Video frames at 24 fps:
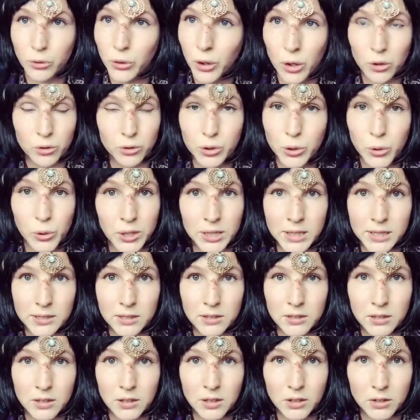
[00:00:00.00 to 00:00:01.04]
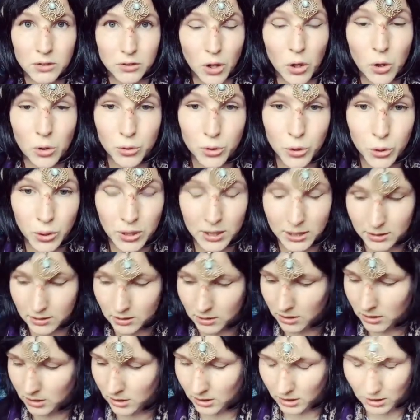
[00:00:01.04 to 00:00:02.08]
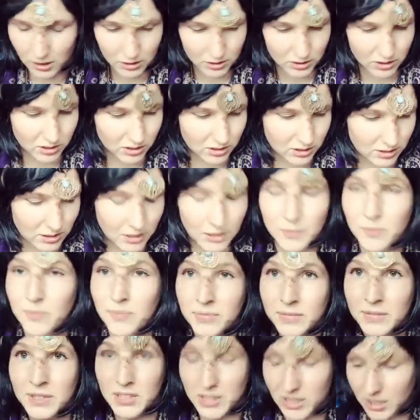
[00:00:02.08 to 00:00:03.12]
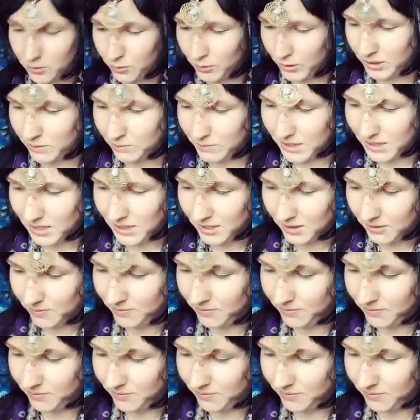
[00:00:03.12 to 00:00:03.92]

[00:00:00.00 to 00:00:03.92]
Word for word: don't do it. Don't do it. Just sit with me